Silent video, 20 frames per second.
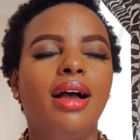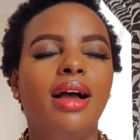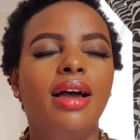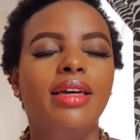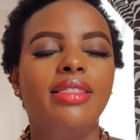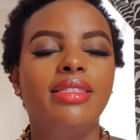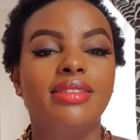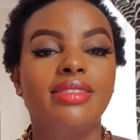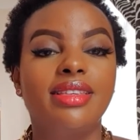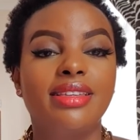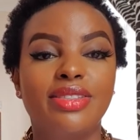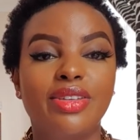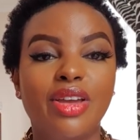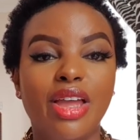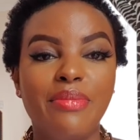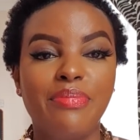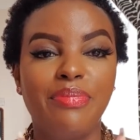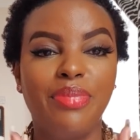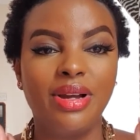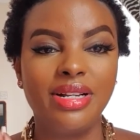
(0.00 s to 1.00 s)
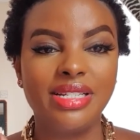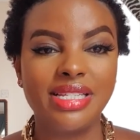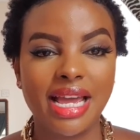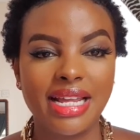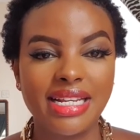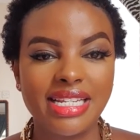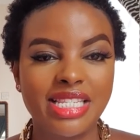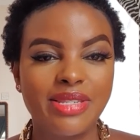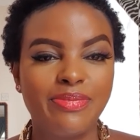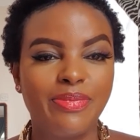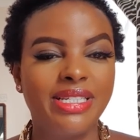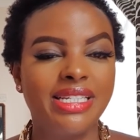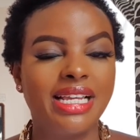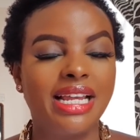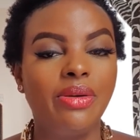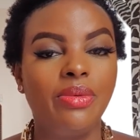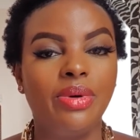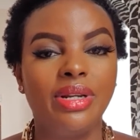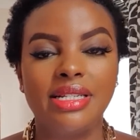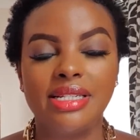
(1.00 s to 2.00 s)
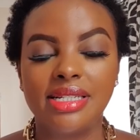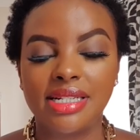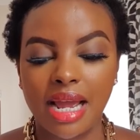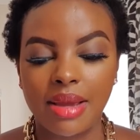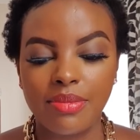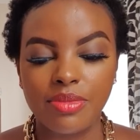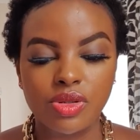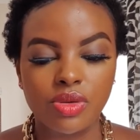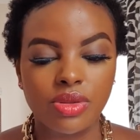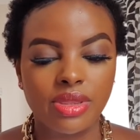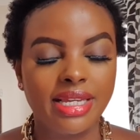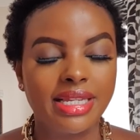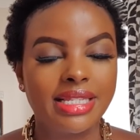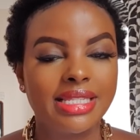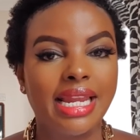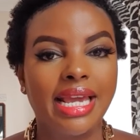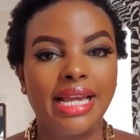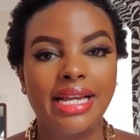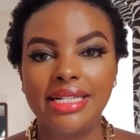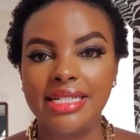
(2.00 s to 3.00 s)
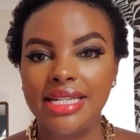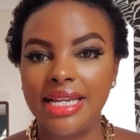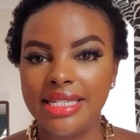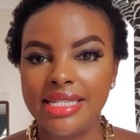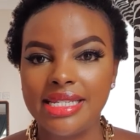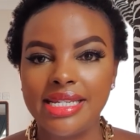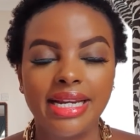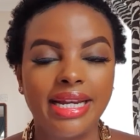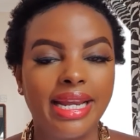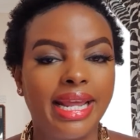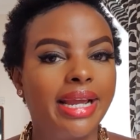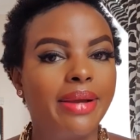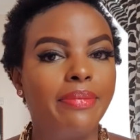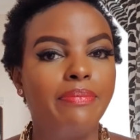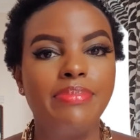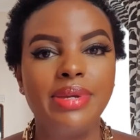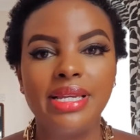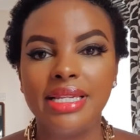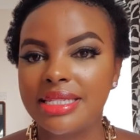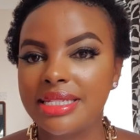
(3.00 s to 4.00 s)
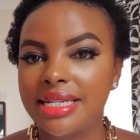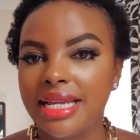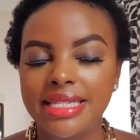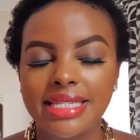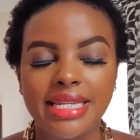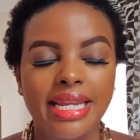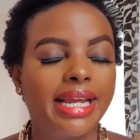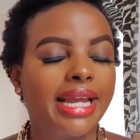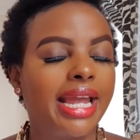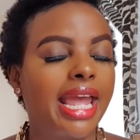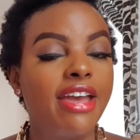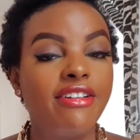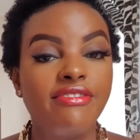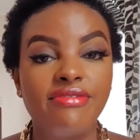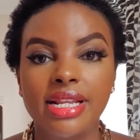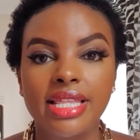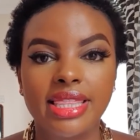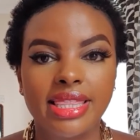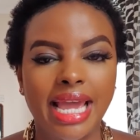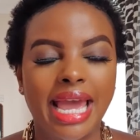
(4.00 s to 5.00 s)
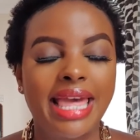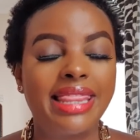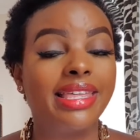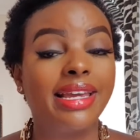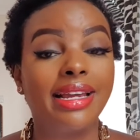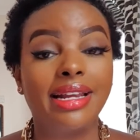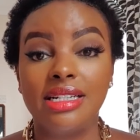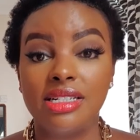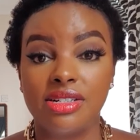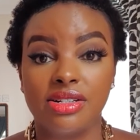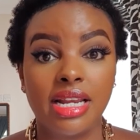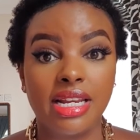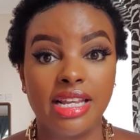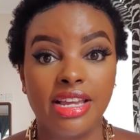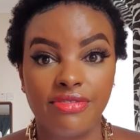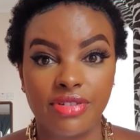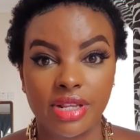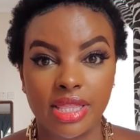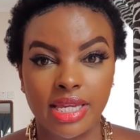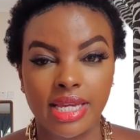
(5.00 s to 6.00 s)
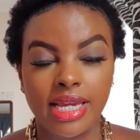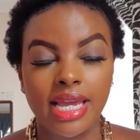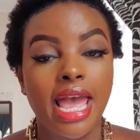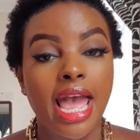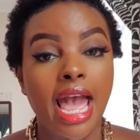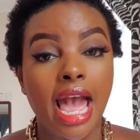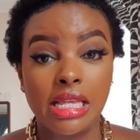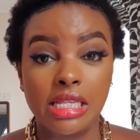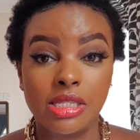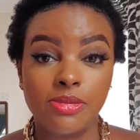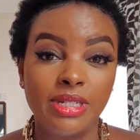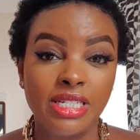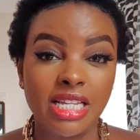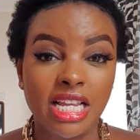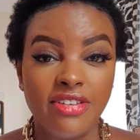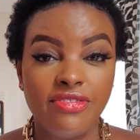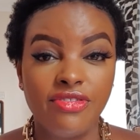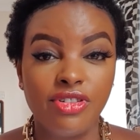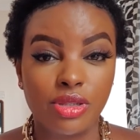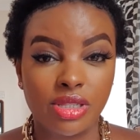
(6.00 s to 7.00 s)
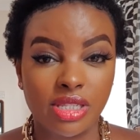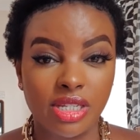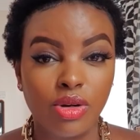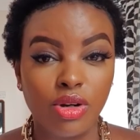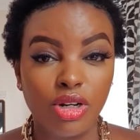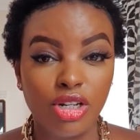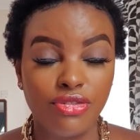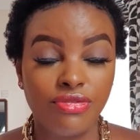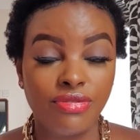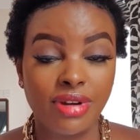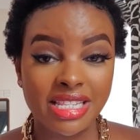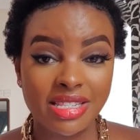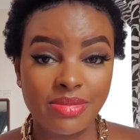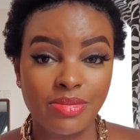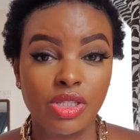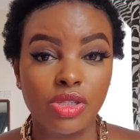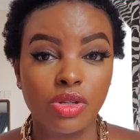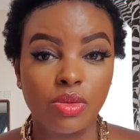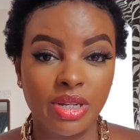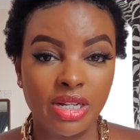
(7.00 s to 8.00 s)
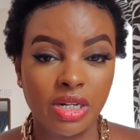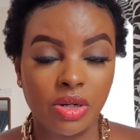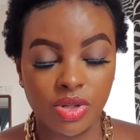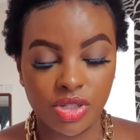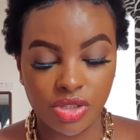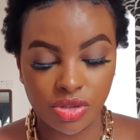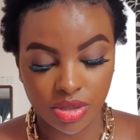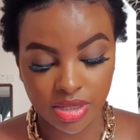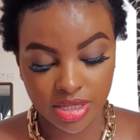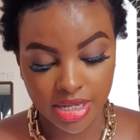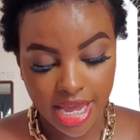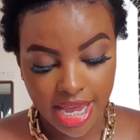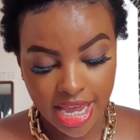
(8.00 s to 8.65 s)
This is so important, especially when it comes to things like dating, like business, like everything. I think literally everything. And especially if you're single, you've asked me so many questions.